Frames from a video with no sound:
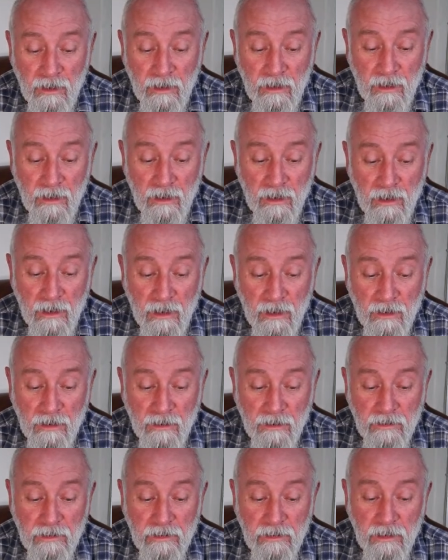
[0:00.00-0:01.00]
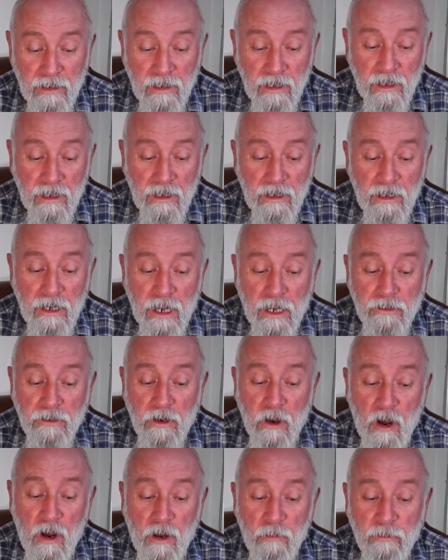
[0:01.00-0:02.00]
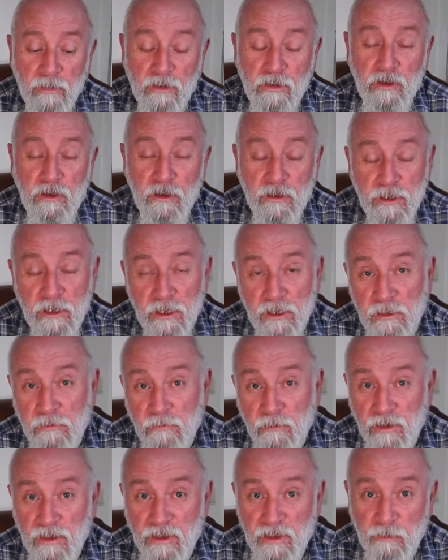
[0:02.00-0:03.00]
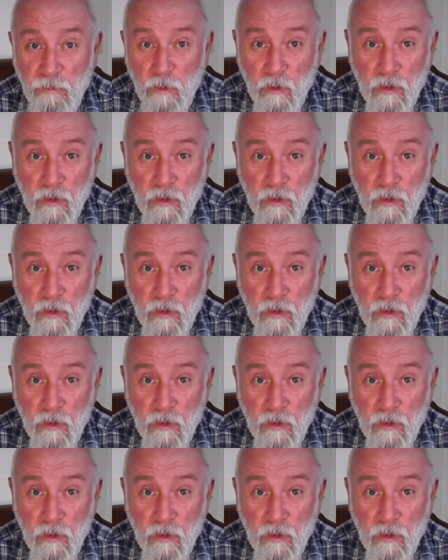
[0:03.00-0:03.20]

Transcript: and you had to arm the shutter with a small